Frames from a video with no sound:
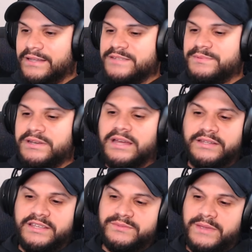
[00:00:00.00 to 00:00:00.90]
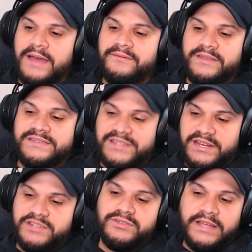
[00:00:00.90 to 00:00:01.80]
then last but not least, we have his
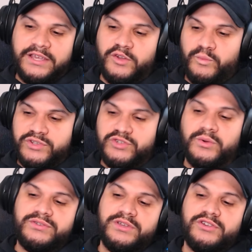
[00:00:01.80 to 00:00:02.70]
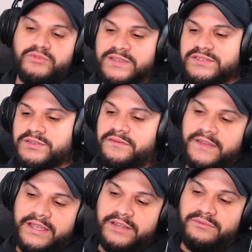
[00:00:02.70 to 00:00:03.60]
signature light cone, which is going to increase your
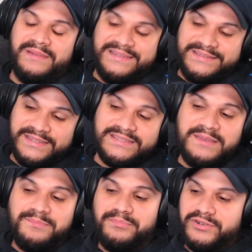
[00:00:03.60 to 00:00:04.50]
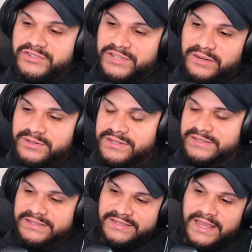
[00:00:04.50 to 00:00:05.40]
effect hit rate by 60%, which
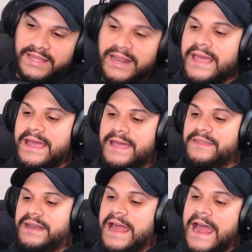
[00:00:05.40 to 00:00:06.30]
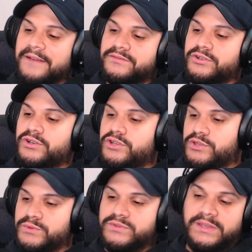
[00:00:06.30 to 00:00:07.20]
is insane. And then after you
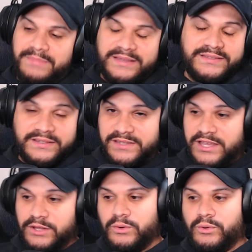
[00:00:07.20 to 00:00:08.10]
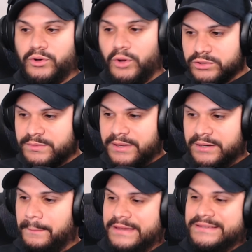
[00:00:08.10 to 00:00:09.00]
use a basic skill or
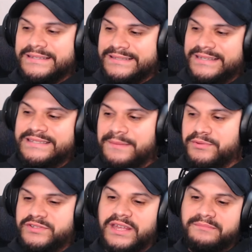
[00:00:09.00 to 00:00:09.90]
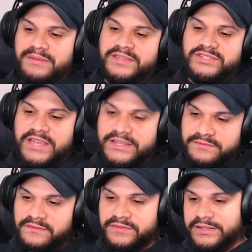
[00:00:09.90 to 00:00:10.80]
ultimate, there is a 60% base
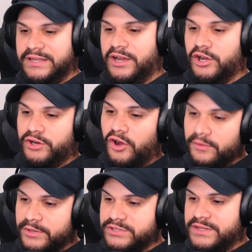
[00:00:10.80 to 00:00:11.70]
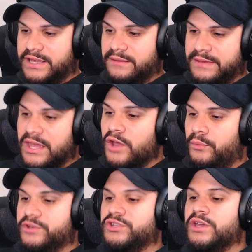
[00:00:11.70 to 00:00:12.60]
chance of inflicting on armor to the enemy,
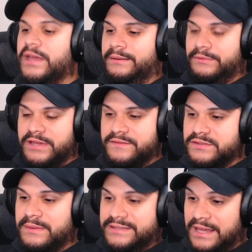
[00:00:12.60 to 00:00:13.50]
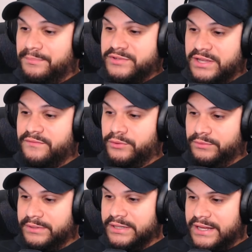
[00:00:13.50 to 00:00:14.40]
which gives him a 10%
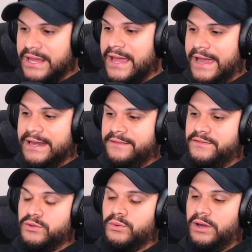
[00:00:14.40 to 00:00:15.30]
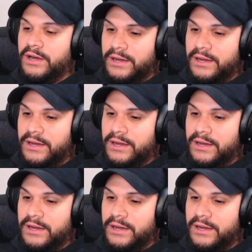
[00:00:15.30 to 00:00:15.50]
vulnerability. And if you